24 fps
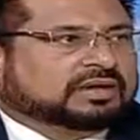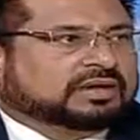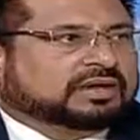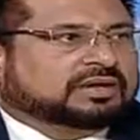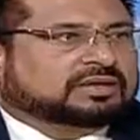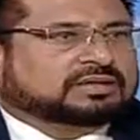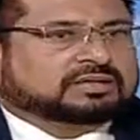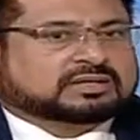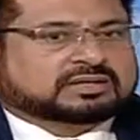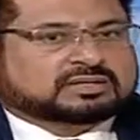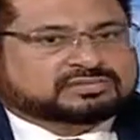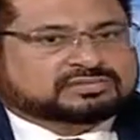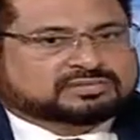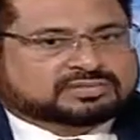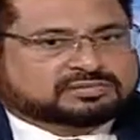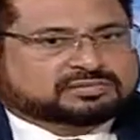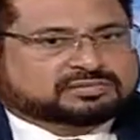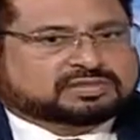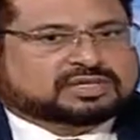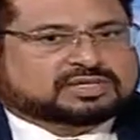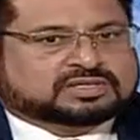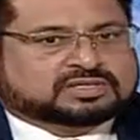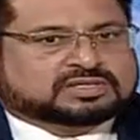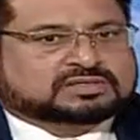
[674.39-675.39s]
and
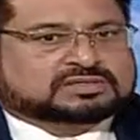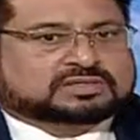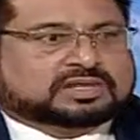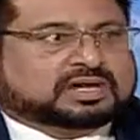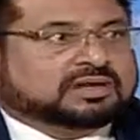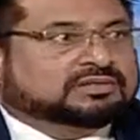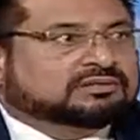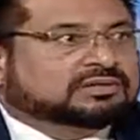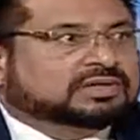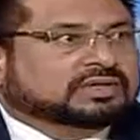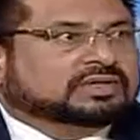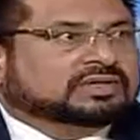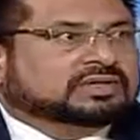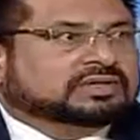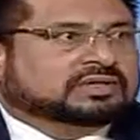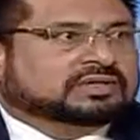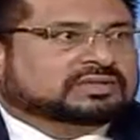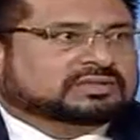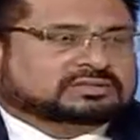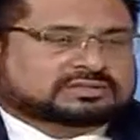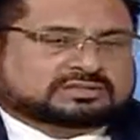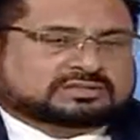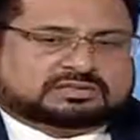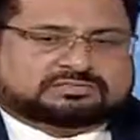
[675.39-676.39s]
accountability is every day
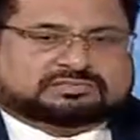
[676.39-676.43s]
is